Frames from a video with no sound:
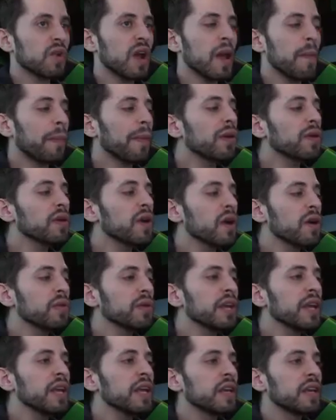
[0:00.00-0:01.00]

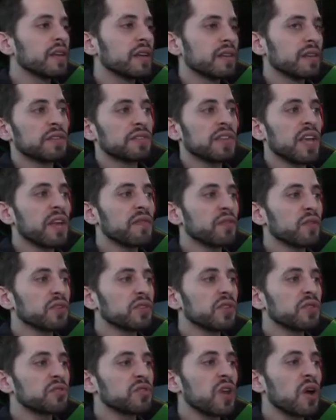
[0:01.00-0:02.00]
Ramparoni, the San
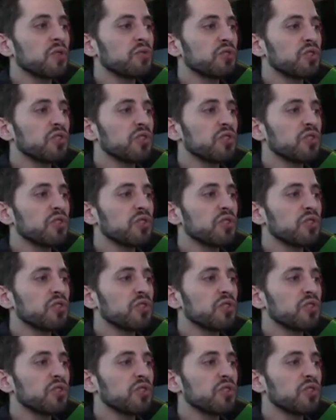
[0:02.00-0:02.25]
Francisco